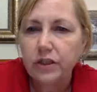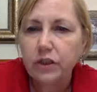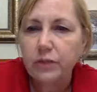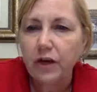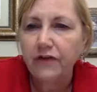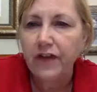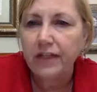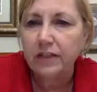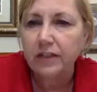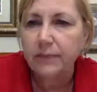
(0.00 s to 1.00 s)
our
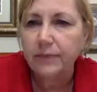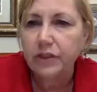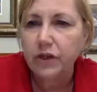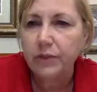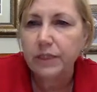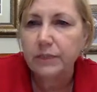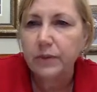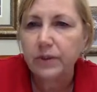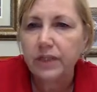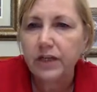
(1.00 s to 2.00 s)
final temperature, I
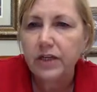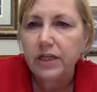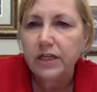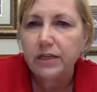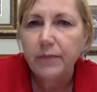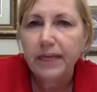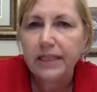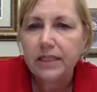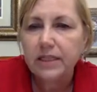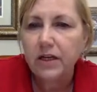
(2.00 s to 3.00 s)
misspoke there,
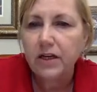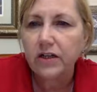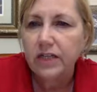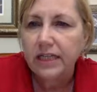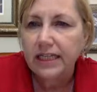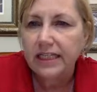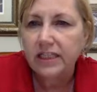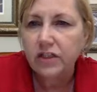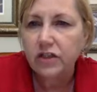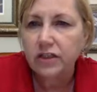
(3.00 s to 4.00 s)
minus our
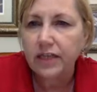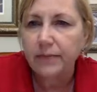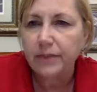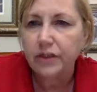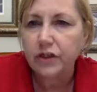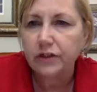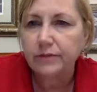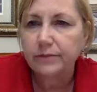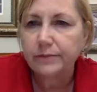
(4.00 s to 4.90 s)
initial temperature.